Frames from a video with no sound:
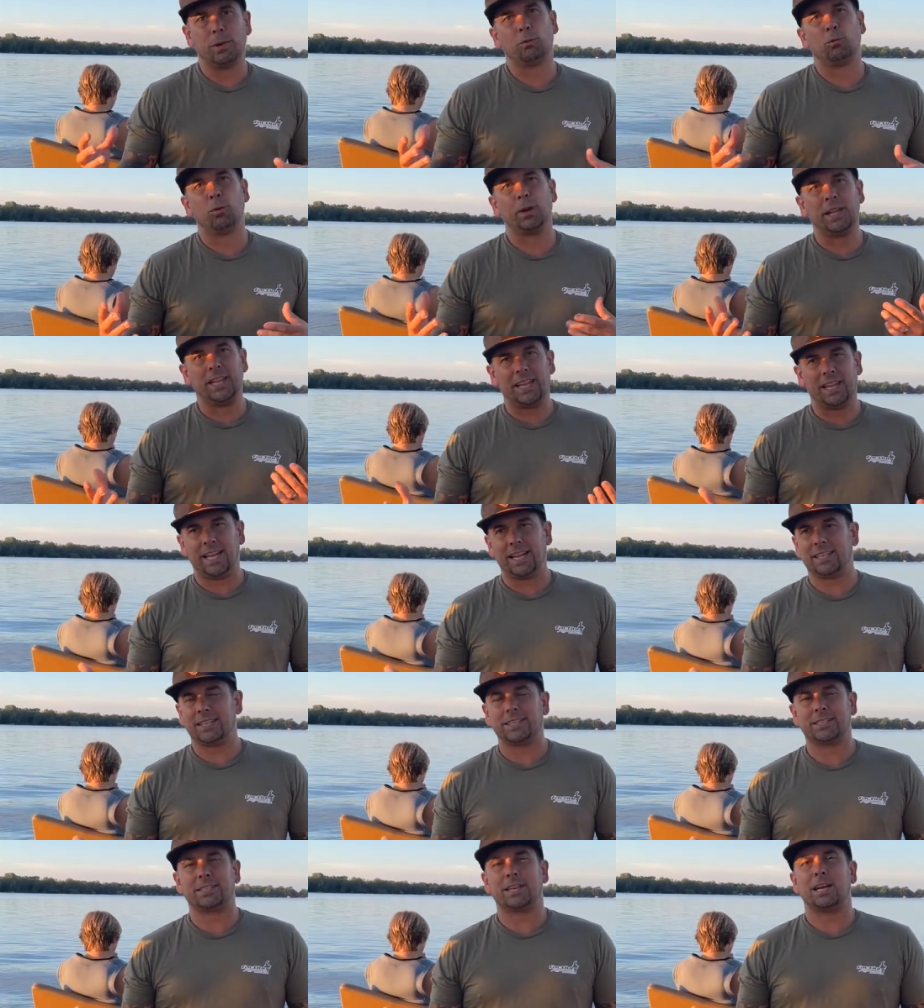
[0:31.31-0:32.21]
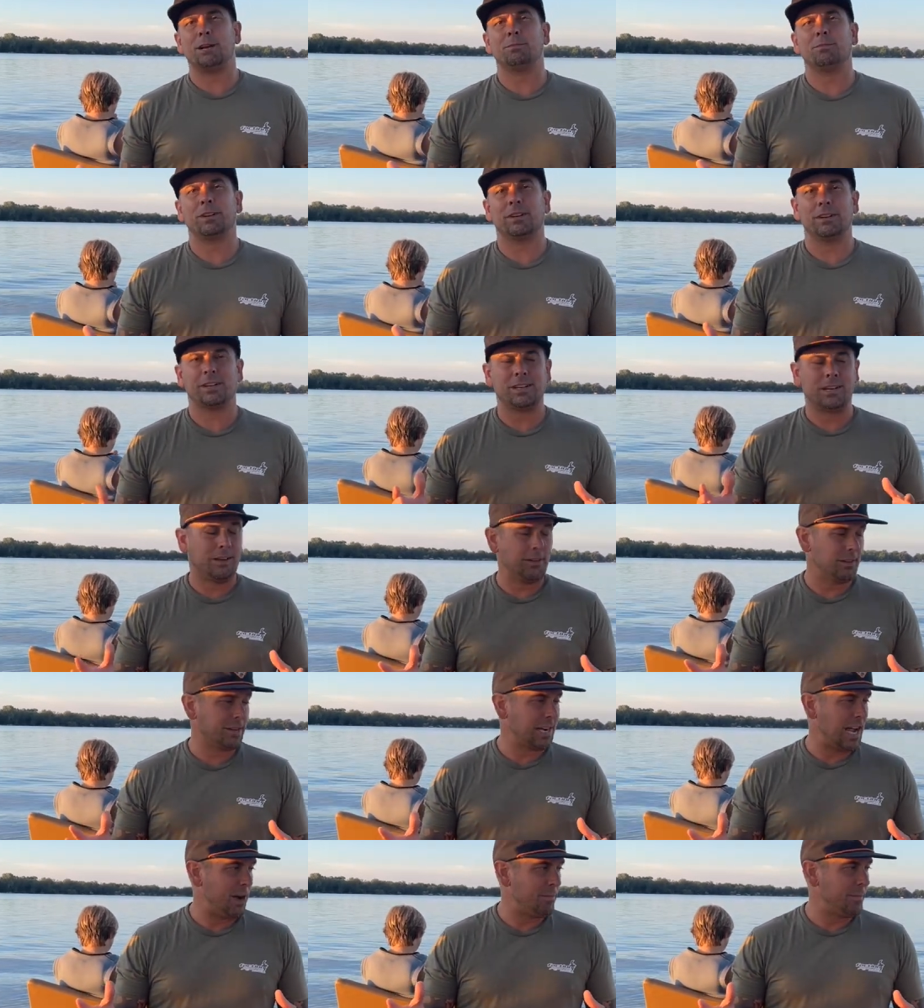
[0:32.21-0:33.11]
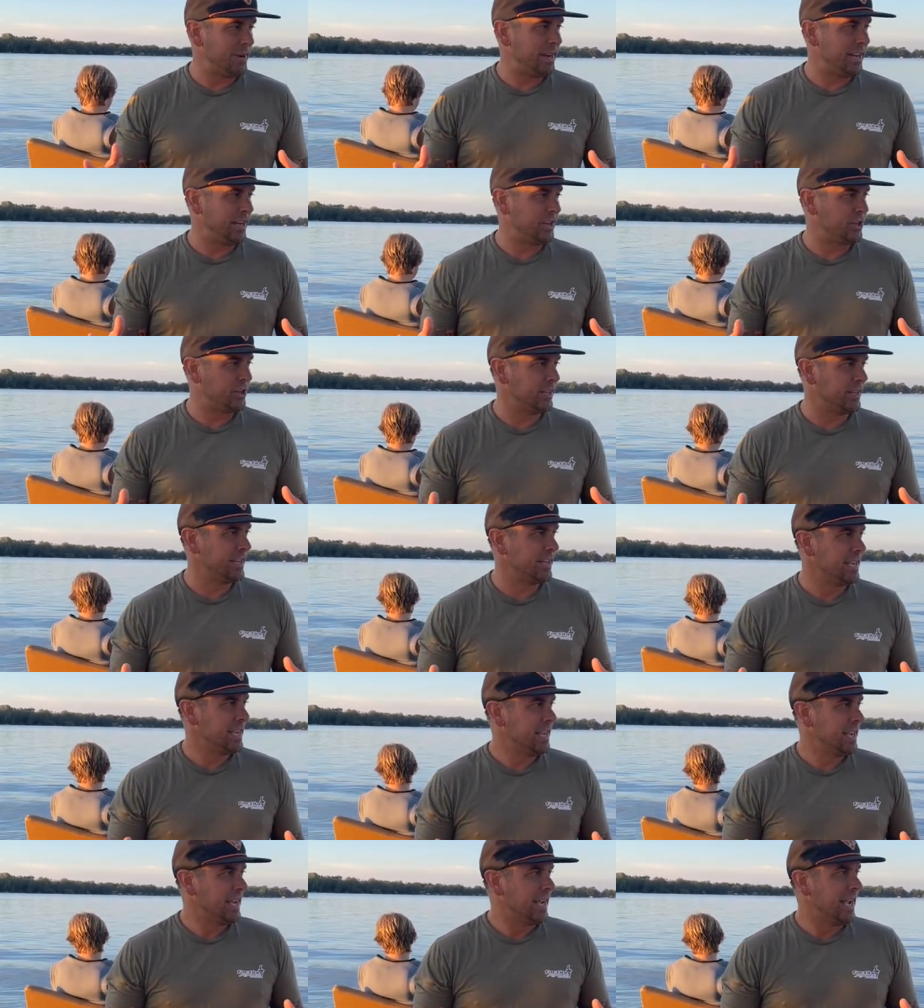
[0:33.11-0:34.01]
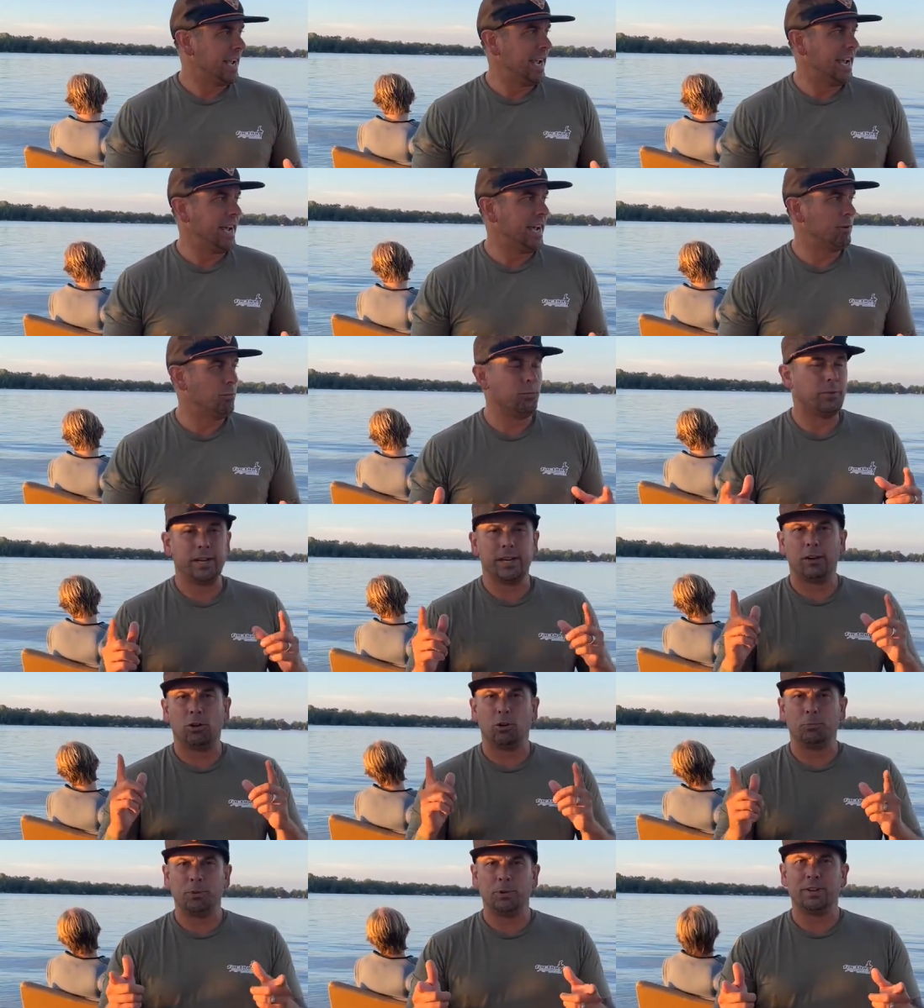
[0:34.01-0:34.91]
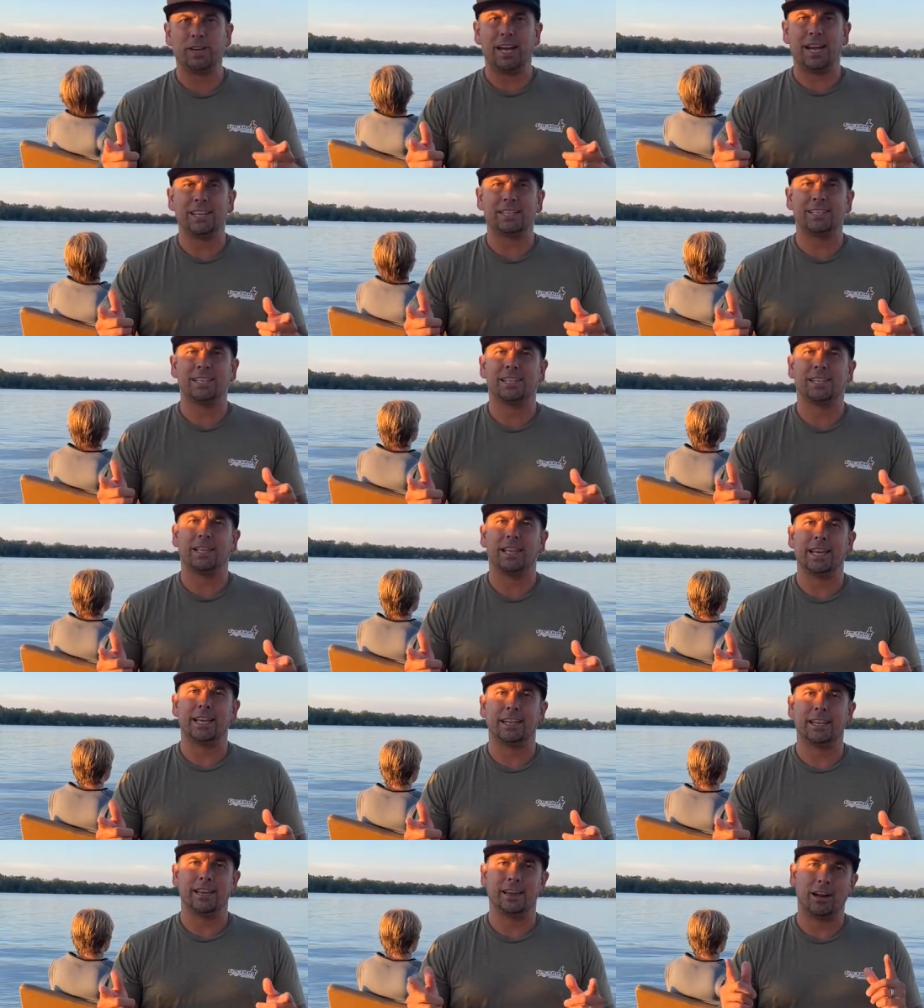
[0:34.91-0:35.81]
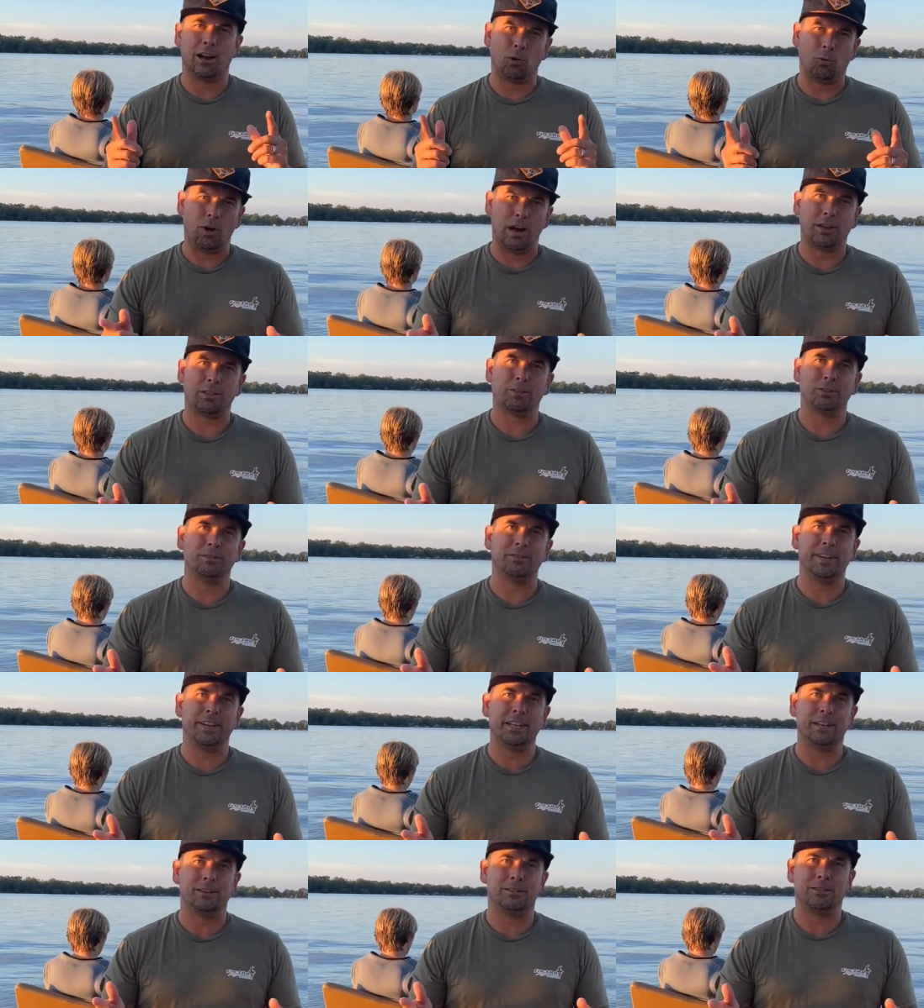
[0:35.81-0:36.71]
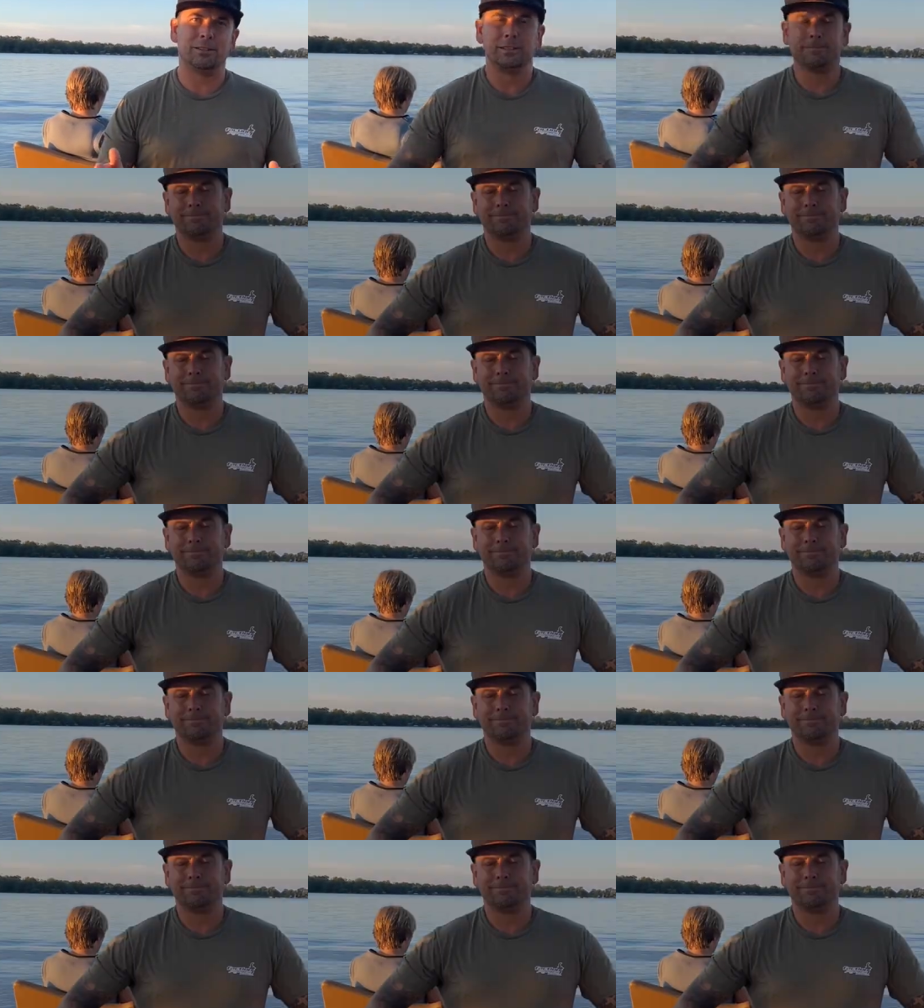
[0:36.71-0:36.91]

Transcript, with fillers: We really like this color combination and we hope you guys like our walkthrough video.